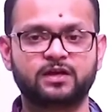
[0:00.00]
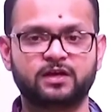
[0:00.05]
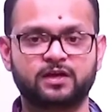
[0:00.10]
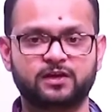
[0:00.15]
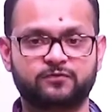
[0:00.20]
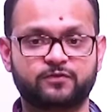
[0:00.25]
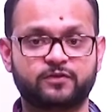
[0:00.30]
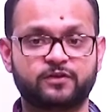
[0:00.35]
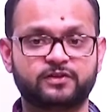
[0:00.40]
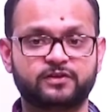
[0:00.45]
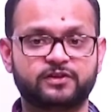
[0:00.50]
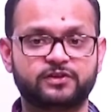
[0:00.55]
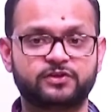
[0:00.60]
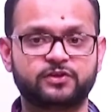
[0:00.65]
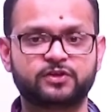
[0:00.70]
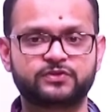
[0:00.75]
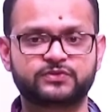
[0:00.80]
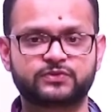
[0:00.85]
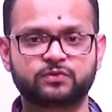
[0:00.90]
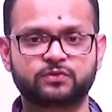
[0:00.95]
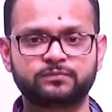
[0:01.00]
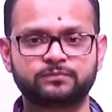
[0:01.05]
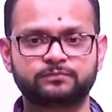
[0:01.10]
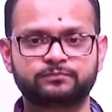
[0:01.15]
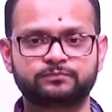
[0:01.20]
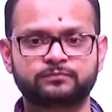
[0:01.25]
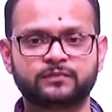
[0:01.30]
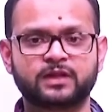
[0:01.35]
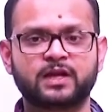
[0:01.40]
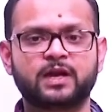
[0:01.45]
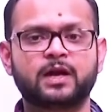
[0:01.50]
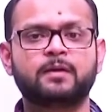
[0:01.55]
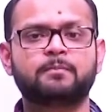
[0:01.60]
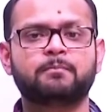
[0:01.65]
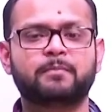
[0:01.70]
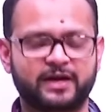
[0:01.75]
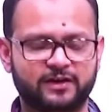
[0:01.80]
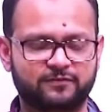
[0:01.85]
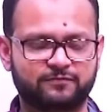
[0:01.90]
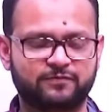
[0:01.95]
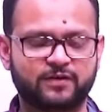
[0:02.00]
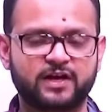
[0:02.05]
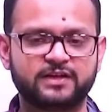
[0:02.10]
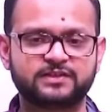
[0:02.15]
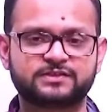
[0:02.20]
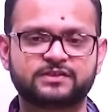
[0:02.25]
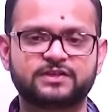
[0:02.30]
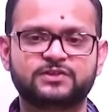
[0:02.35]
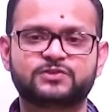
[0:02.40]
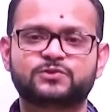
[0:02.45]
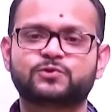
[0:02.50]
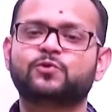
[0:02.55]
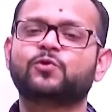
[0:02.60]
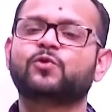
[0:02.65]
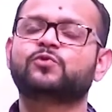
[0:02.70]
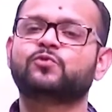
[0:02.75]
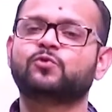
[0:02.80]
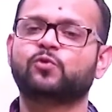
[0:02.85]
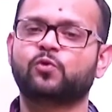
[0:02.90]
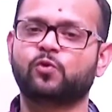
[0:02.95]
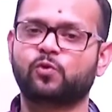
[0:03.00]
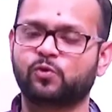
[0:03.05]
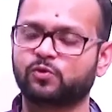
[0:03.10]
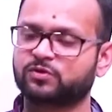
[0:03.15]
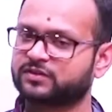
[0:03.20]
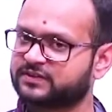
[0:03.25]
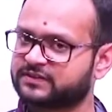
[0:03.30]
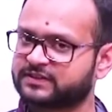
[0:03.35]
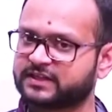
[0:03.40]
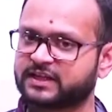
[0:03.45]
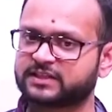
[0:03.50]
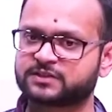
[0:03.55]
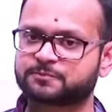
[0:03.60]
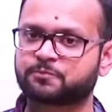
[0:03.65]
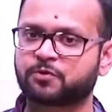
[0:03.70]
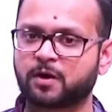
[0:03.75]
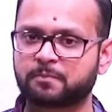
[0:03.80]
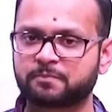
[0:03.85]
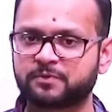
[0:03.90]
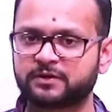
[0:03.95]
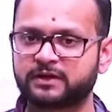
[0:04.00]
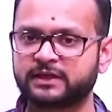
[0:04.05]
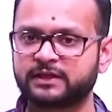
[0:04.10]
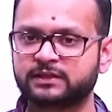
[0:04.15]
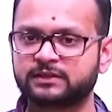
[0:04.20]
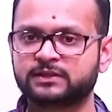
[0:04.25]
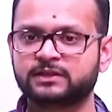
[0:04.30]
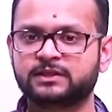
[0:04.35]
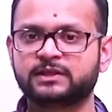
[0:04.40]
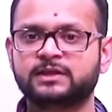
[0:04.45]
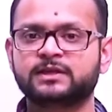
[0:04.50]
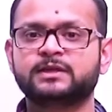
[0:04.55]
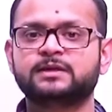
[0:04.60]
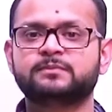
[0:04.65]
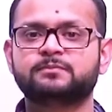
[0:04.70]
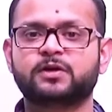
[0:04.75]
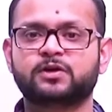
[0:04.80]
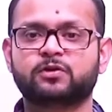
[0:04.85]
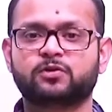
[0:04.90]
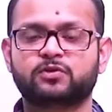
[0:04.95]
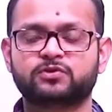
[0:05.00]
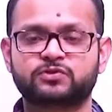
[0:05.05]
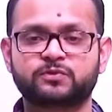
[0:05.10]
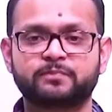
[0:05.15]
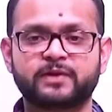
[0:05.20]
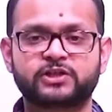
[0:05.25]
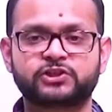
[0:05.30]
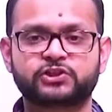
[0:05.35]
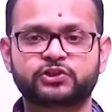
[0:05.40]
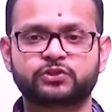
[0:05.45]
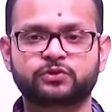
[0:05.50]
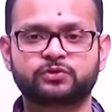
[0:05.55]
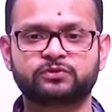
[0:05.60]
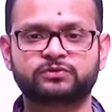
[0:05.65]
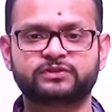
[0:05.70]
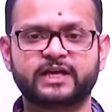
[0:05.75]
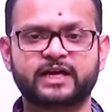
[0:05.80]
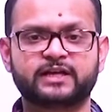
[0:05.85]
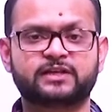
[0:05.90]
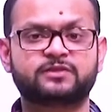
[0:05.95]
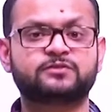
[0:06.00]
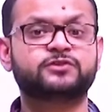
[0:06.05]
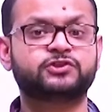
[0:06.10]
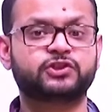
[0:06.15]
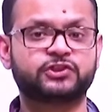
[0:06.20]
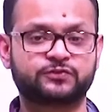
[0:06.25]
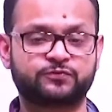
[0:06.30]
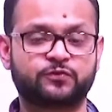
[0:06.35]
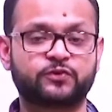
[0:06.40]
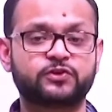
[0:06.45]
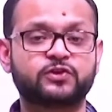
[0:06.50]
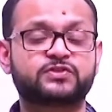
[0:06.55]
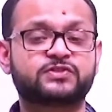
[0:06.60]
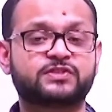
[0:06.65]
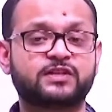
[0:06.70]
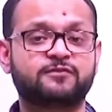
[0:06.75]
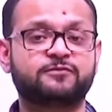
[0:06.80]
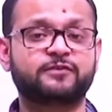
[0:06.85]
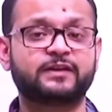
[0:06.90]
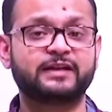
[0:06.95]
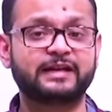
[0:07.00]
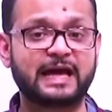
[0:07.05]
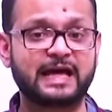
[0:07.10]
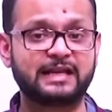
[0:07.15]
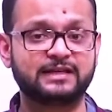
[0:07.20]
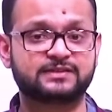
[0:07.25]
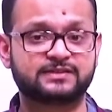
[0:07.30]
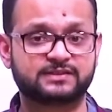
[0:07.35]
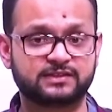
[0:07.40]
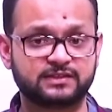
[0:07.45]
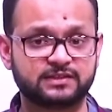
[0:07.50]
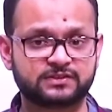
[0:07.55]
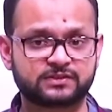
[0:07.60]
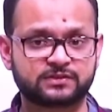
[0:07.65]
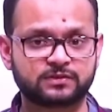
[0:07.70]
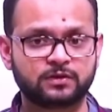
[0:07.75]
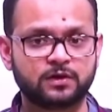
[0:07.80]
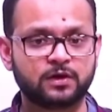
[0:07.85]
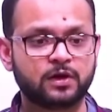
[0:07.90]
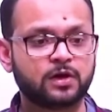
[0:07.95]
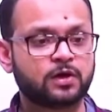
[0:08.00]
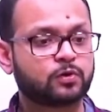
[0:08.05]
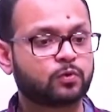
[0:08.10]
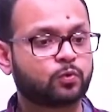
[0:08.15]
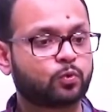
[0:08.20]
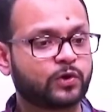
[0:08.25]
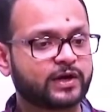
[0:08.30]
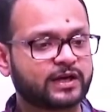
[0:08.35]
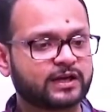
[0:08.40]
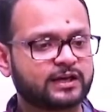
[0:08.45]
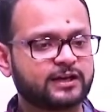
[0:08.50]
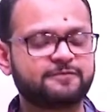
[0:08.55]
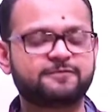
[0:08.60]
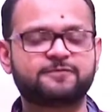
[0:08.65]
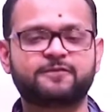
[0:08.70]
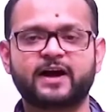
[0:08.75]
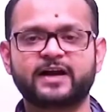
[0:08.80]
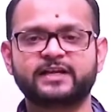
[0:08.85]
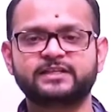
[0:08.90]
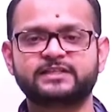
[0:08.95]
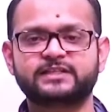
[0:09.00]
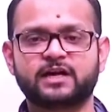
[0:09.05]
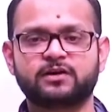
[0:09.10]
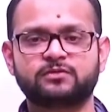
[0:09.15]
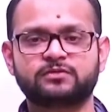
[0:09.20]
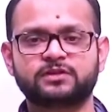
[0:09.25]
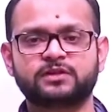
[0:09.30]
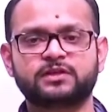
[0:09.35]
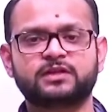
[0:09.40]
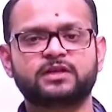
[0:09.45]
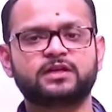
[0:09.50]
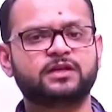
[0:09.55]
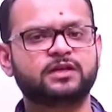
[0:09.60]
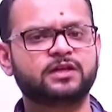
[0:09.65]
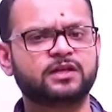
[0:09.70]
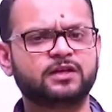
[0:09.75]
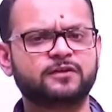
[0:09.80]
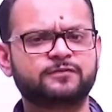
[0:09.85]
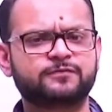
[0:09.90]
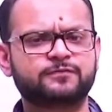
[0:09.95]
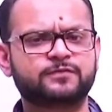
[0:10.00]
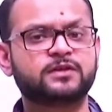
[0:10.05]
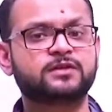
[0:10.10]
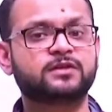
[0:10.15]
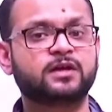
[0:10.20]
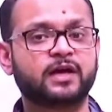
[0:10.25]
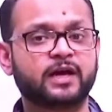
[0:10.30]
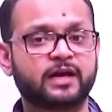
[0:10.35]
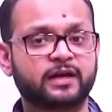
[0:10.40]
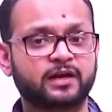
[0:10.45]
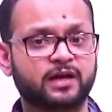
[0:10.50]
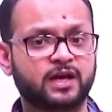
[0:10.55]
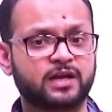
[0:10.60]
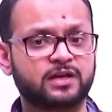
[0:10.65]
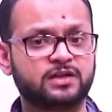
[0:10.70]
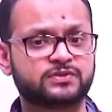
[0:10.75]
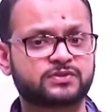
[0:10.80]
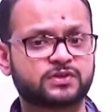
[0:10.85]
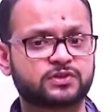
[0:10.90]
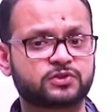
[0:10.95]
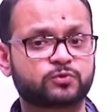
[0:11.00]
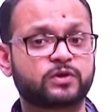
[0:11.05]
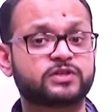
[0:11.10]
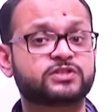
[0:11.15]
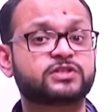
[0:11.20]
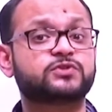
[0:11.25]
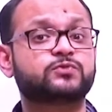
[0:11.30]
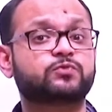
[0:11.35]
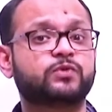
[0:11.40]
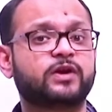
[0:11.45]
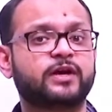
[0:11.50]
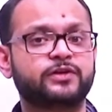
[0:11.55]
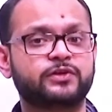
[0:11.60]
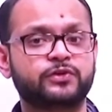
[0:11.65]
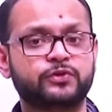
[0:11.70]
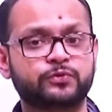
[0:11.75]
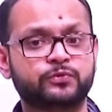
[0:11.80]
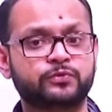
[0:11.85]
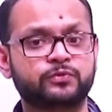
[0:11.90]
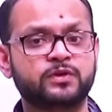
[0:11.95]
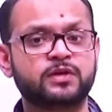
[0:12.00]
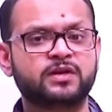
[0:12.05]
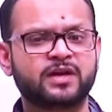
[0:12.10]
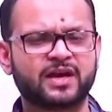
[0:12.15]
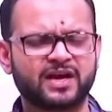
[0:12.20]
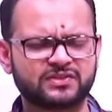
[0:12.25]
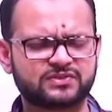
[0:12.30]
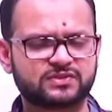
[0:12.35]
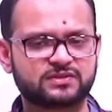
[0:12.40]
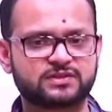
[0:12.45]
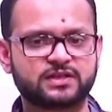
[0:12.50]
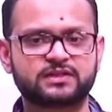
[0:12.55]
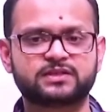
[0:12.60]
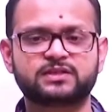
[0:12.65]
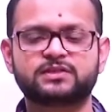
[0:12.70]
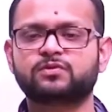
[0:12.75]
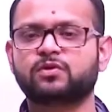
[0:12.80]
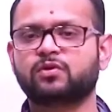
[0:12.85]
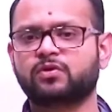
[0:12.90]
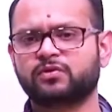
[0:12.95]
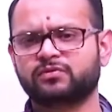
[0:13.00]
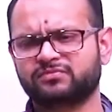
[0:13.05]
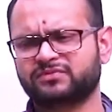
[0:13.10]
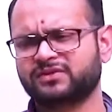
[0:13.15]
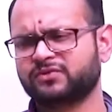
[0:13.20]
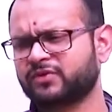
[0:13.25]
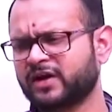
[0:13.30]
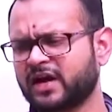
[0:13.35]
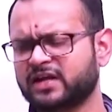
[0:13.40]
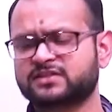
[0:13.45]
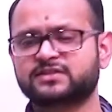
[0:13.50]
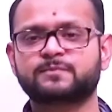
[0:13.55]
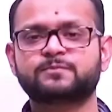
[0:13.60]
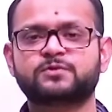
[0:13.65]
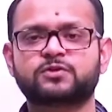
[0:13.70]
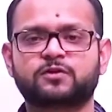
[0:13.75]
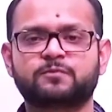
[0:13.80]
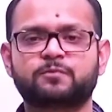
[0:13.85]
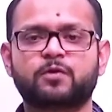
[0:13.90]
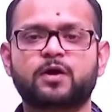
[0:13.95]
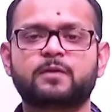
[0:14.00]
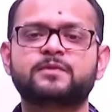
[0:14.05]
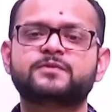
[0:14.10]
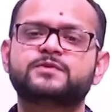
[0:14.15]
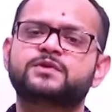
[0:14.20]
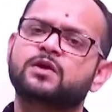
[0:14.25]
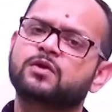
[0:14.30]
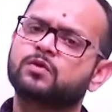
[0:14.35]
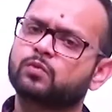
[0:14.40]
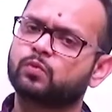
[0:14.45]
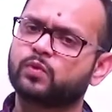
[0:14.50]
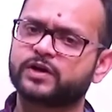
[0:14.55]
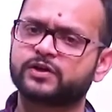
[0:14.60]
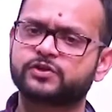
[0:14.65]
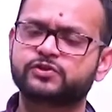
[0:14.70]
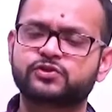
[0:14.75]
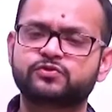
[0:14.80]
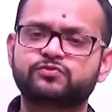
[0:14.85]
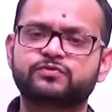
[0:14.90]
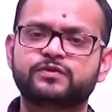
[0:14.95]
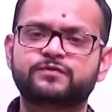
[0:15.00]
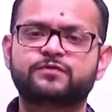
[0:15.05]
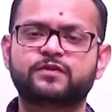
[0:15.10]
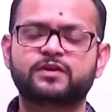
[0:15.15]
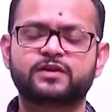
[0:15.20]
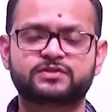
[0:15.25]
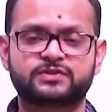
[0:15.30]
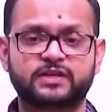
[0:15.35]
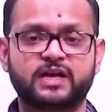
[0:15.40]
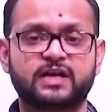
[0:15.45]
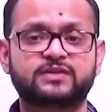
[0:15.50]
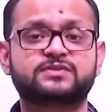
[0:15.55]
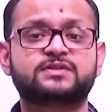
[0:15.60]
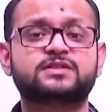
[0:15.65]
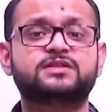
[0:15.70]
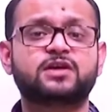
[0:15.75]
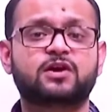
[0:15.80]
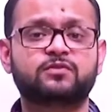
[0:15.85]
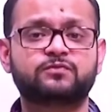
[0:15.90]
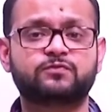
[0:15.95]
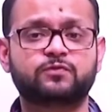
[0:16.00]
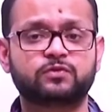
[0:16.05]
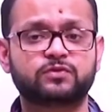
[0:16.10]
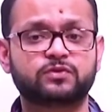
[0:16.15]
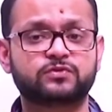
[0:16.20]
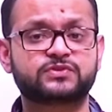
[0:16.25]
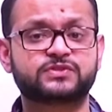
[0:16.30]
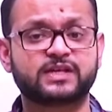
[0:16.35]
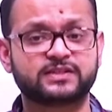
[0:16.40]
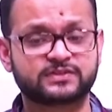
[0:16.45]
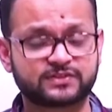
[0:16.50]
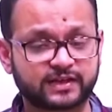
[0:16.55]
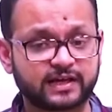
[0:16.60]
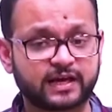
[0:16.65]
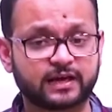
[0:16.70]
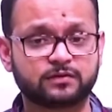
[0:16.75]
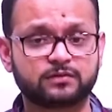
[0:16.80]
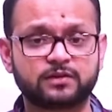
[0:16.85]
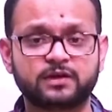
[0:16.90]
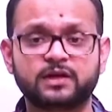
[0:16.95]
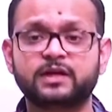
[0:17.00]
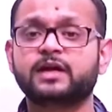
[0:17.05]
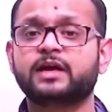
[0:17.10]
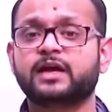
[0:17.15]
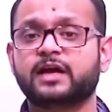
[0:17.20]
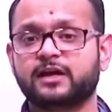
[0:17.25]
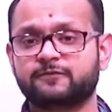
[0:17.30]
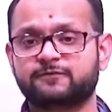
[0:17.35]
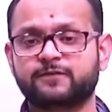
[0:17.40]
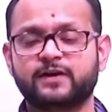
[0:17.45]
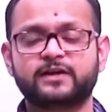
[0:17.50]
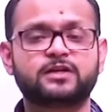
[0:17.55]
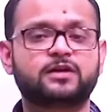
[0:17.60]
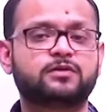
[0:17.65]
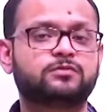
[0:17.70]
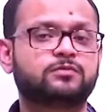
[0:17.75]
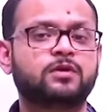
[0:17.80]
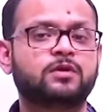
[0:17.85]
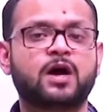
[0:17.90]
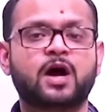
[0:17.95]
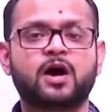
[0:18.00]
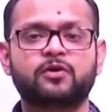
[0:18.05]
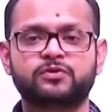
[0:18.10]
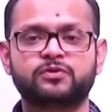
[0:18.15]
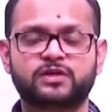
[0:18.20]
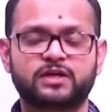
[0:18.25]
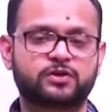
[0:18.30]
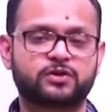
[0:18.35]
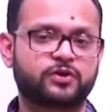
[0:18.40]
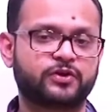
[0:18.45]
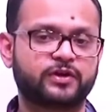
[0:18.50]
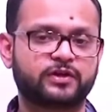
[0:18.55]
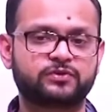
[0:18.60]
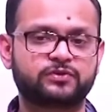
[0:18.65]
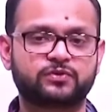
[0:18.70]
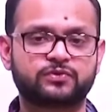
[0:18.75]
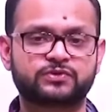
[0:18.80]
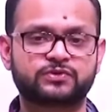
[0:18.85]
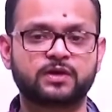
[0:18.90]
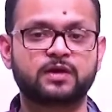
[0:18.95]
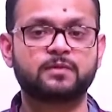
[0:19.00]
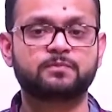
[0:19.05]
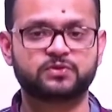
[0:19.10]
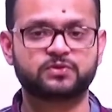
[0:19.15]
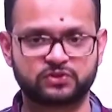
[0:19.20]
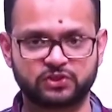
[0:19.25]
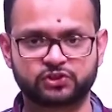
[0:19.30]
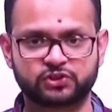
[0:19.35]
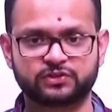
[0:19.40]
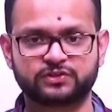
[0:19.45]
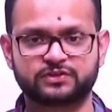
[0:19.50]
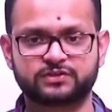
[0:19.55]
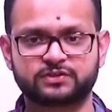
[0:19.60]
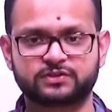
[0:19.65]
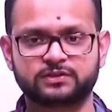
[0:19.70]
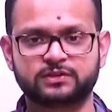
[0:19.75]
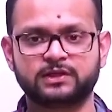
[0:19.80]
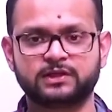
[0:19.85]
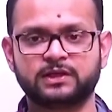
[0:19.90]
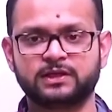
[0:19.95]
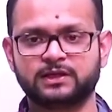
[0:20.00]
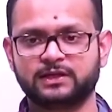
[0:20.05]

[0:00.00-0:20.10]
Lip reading: If you're in the yellow zone, my advice is to go through all the sets properly, but also make sure that just for your self-analysis, quickly find out if and any such questions where you hesitated or you had some sort of problems, why don't you reverse and sit down for those sets again and find out how you can correct those positions.